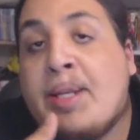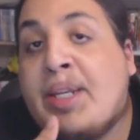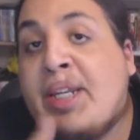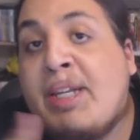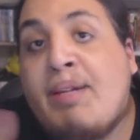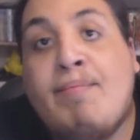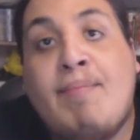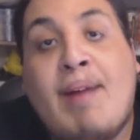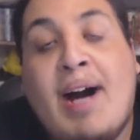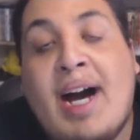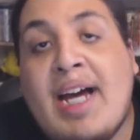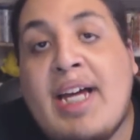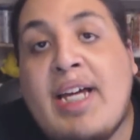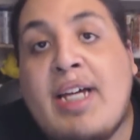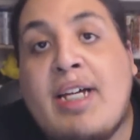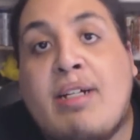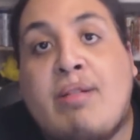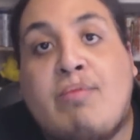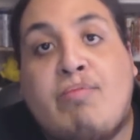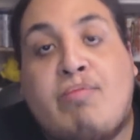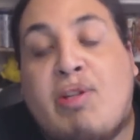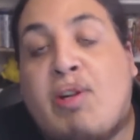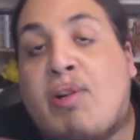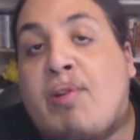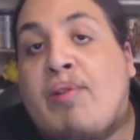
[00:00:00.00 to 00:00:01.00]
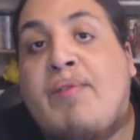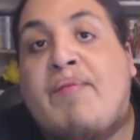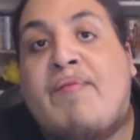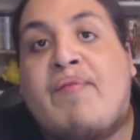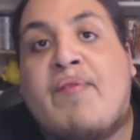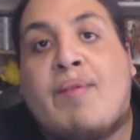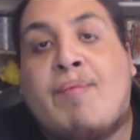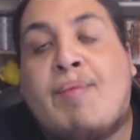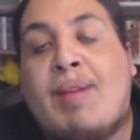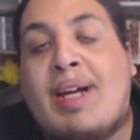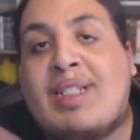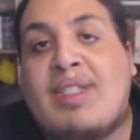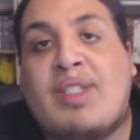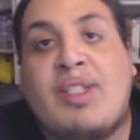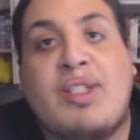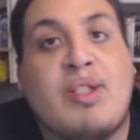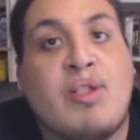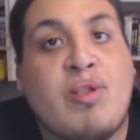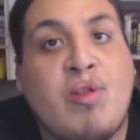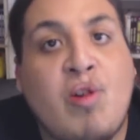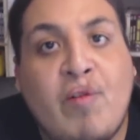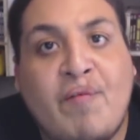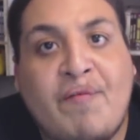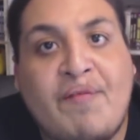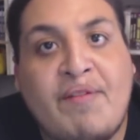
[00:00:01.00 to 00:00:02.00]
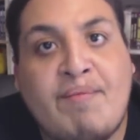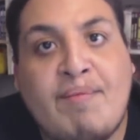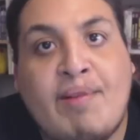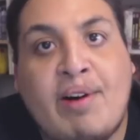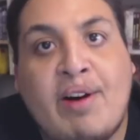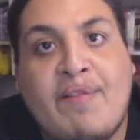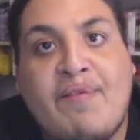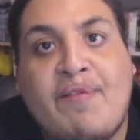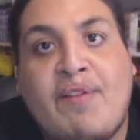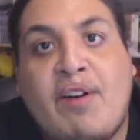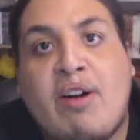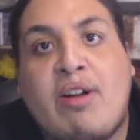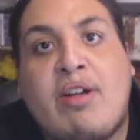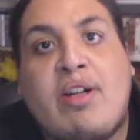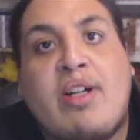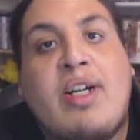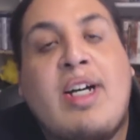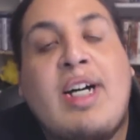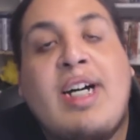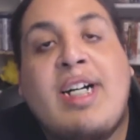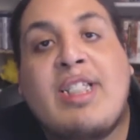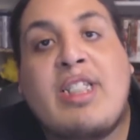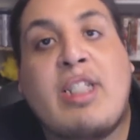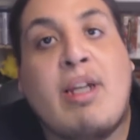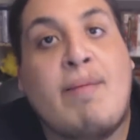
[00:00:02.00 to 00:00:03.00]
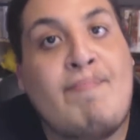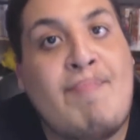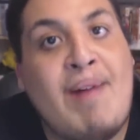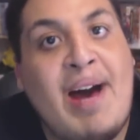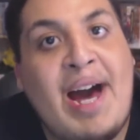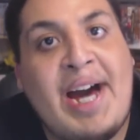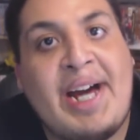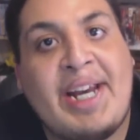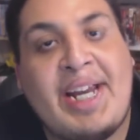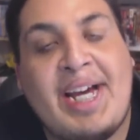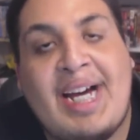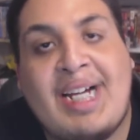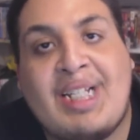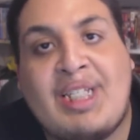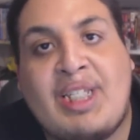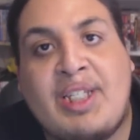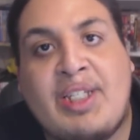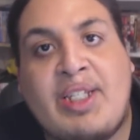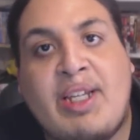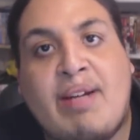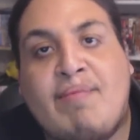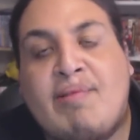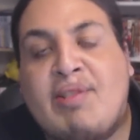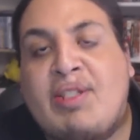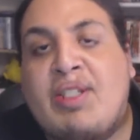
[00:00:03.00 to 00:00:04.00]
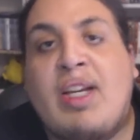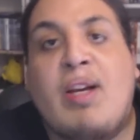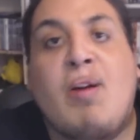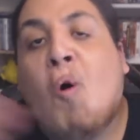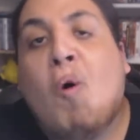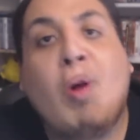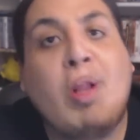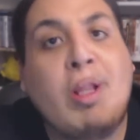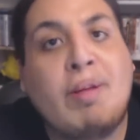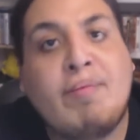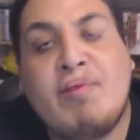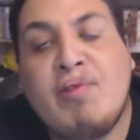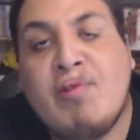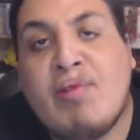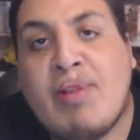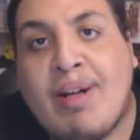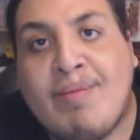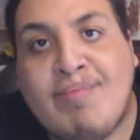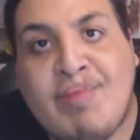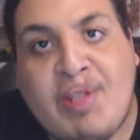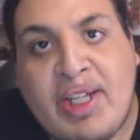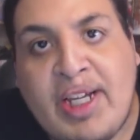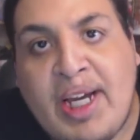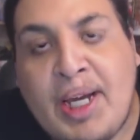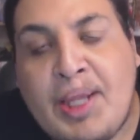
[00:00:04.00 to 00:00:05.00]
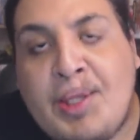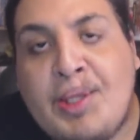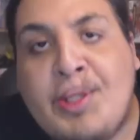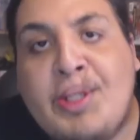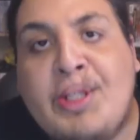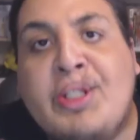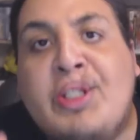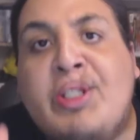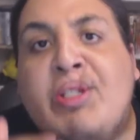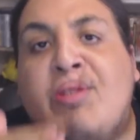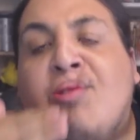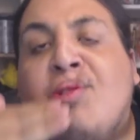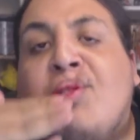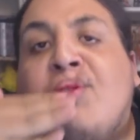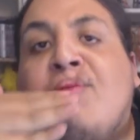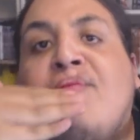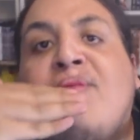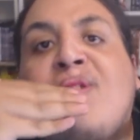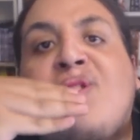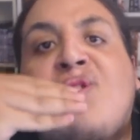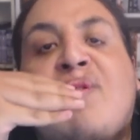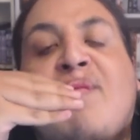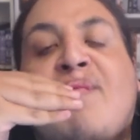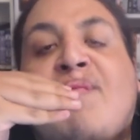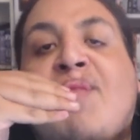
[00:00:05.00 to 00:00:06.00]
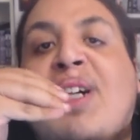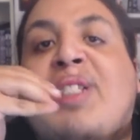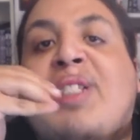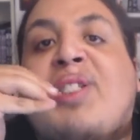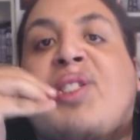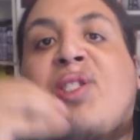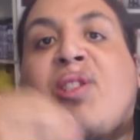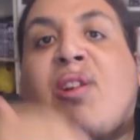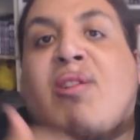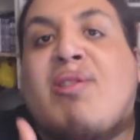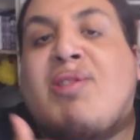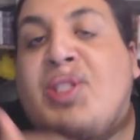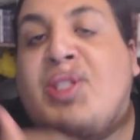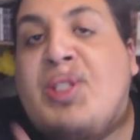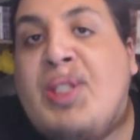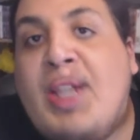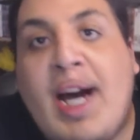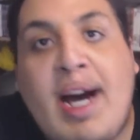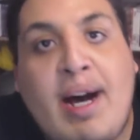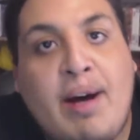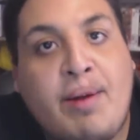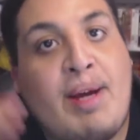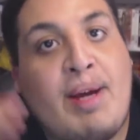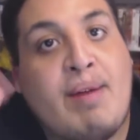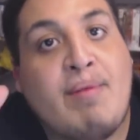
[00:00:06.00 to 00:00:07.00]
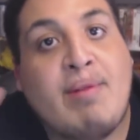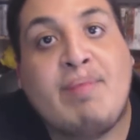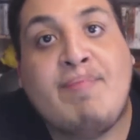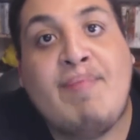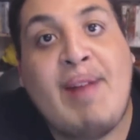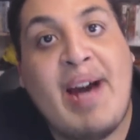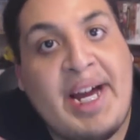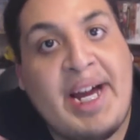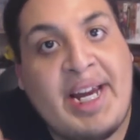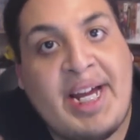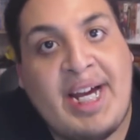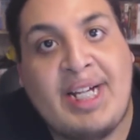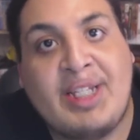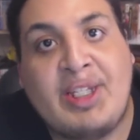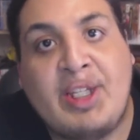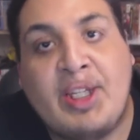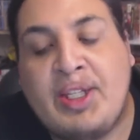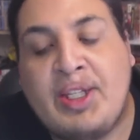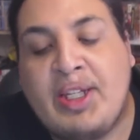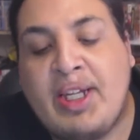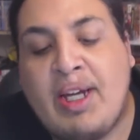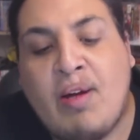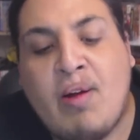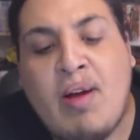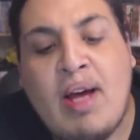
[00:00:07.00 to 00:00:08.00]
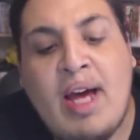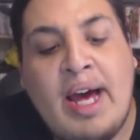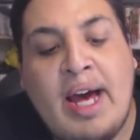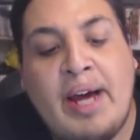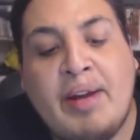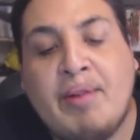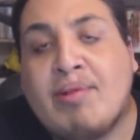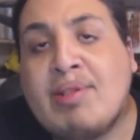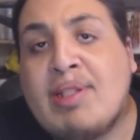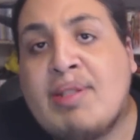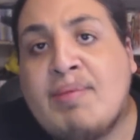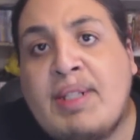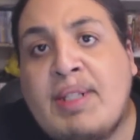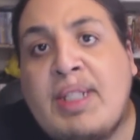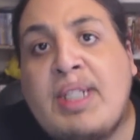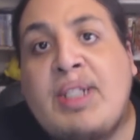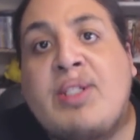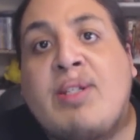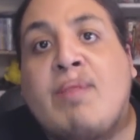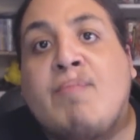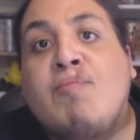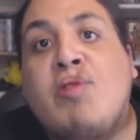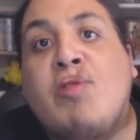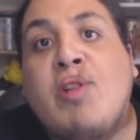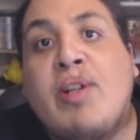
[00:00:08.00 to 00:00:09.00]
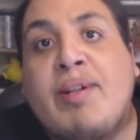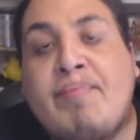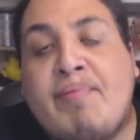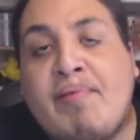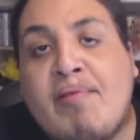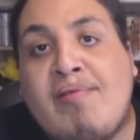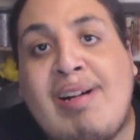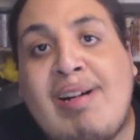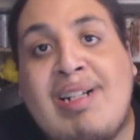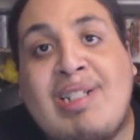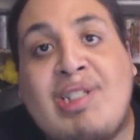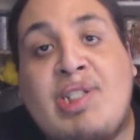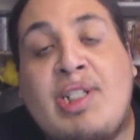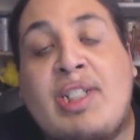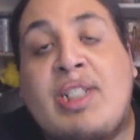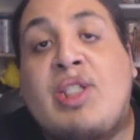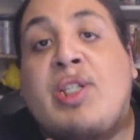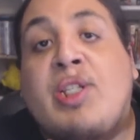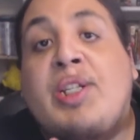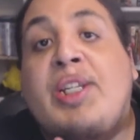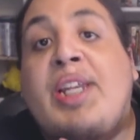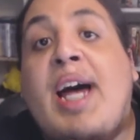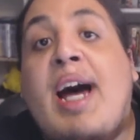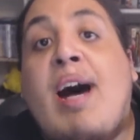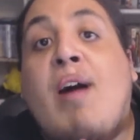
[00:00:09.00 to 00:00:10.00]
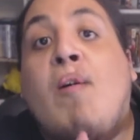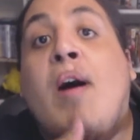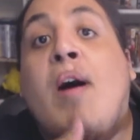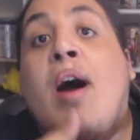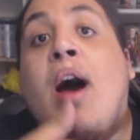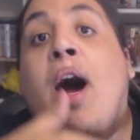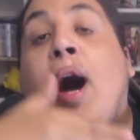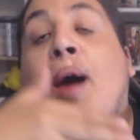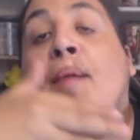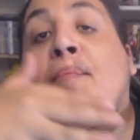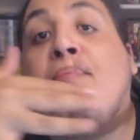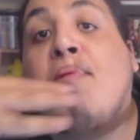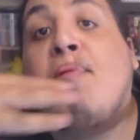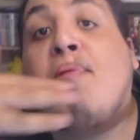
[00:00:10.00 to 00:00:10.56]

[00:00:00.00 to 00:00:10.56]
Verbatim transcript: Nimaiya turned from like this goofy motherfucker to badass as ever, saying, all of you come together said that the Zero Division fight starts now. That was badass as hell. And ultimately some good progression into now a